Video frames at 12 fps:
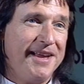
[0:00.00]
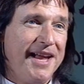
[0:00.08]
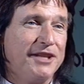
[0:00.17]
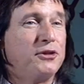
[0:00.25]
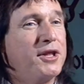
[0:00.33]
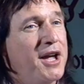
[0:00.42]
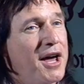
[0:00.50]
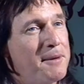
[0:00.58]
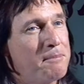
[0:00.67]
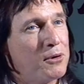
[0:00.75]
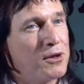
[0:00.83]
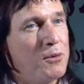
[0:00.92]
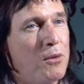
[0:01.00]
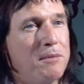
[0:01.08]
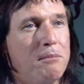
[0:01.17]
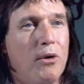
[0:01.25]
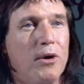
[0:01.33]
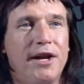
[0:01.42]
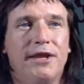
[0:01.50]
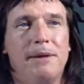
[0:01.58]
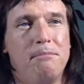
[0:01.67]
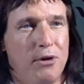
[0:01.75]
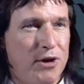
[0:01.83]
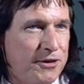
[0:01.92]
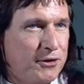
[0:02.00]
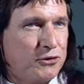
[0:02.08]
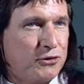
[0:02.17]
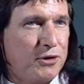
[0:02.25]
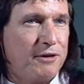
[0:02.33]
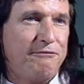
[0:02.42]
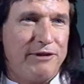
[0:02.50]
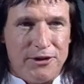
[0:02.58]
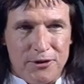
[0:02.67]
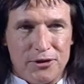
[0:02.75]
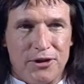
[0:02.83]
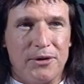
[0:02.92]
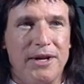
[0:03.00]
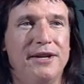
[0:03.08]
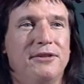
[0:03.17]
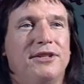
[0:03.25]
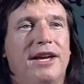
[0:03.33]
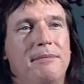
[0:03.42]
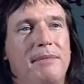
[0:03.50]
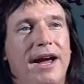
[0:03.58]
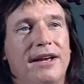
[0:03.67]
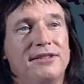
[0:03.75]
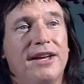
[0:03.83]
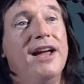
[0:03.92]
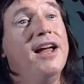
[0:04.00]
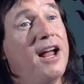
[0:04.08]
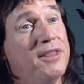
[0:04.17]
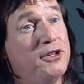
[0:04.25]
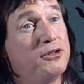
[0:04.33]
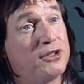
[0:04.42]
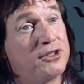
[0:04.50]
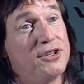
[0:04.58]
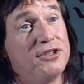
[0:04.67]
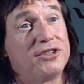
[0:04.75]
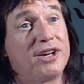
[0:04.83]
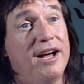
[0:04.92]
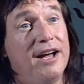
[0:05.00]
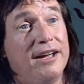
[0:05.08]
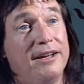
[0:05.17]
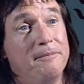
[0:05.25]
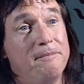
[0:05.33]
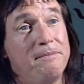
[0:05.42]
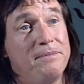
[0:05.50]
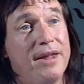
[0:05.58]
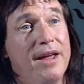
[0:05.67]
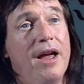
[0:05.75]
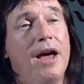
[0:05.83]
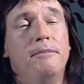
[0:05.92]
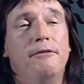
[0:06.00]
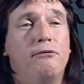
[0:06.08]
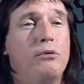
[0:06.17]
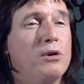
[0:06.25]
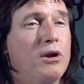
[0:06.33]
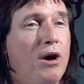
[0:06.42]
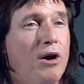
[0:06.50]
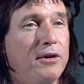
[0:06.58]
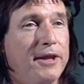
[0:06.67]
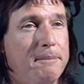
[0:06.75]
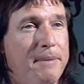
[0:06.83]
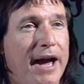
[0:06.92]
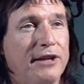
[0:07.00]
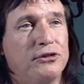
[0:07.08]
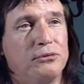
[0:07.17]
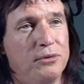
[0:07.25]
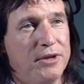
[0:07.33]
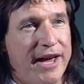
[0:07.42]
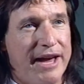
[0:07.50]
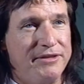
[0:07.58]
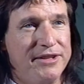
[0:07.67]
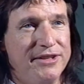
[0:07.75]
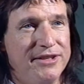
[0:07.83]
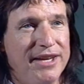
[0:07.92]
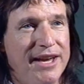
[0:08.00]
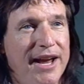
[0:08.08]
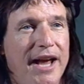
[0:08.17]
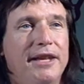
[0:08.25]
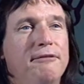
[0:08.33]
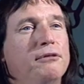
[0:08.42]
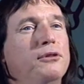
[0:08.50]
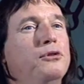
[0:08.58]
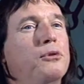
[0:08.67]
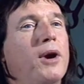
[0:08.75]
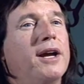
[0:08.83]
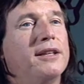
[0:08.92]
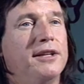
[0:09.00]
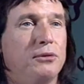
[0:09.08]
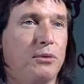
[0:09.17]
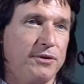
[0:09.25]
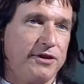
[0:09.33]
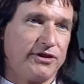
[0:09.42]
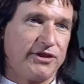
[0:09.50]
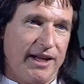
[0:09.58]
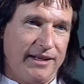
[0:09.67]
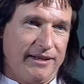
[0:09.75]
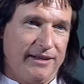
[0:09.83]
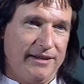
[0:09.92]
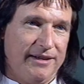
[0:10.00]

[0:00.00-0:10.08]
So they got up early one morning, and they put on their suit of feathers and their eagle's head mask, and they took to the sky. And before long, they passed through the heavens, and they flew directly toward the sun.